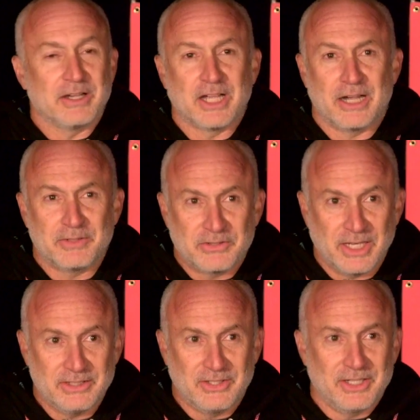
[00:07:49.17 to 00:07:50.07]

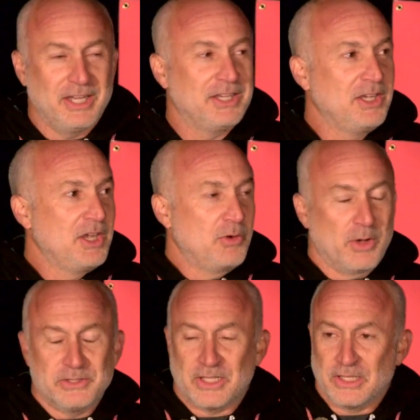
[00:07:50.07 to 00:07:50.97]
conversation
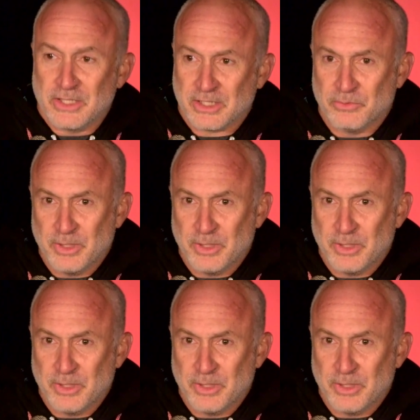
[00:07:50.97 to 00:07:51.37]
where I said, look,